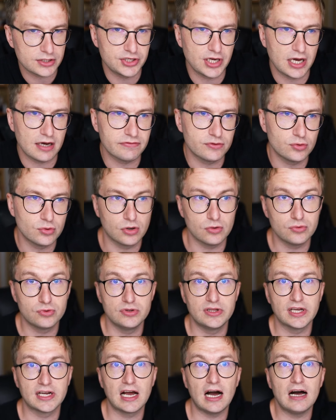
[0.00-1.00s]
actually have to go
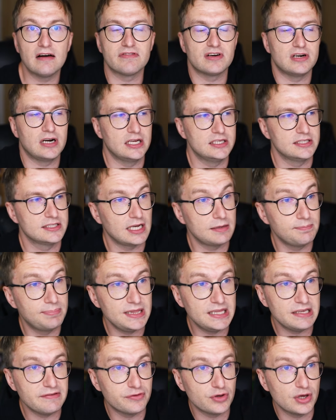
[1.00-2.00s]
to the governance. I
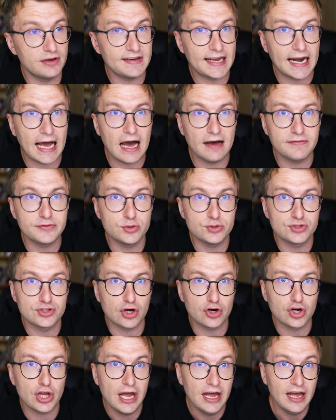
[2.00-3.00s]
believe you even have to
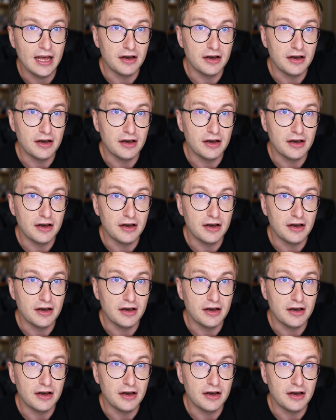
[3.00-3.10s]
start